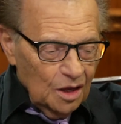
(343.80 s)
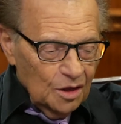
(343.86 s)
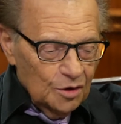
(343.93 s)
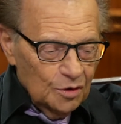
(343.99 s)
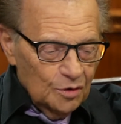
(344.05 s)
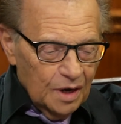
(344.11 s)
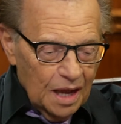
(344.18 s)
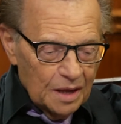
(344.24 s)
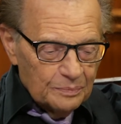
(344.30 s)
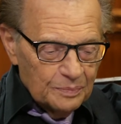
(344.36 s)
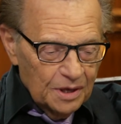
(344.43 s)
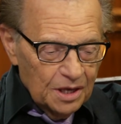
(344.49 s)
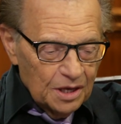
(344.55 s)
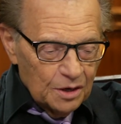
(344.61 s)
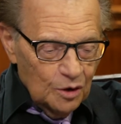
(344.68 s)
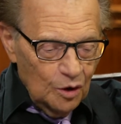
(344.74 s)
Do you like
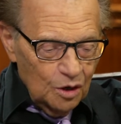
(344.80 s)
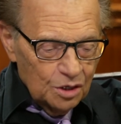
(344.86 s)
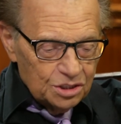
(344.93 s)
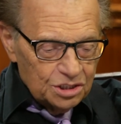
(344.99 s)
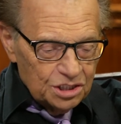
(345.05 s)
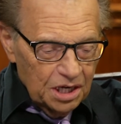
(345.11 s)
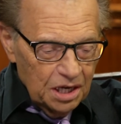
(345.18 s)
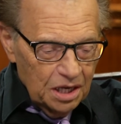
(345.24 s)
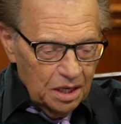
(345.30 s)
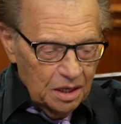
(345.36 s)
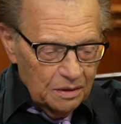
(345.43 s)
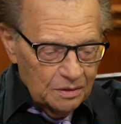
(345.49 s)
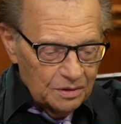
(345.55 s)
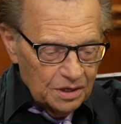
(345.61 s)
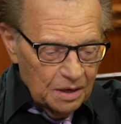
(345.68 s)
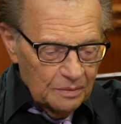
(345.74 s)
being called
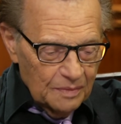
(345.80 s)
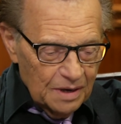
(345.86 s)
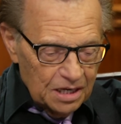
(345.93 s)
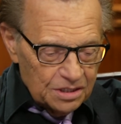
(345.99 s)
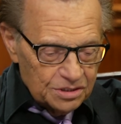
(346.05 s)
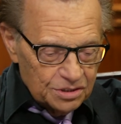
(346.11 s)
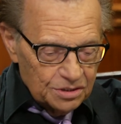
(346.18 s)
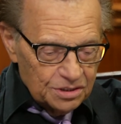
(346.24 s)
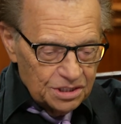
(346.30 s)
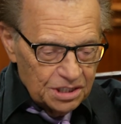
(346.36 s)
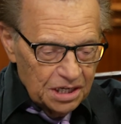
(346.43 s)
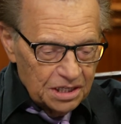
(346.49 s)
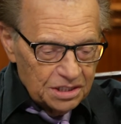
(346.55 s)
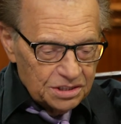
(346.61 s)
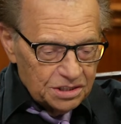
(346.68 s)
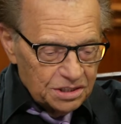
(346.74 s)
J Master J's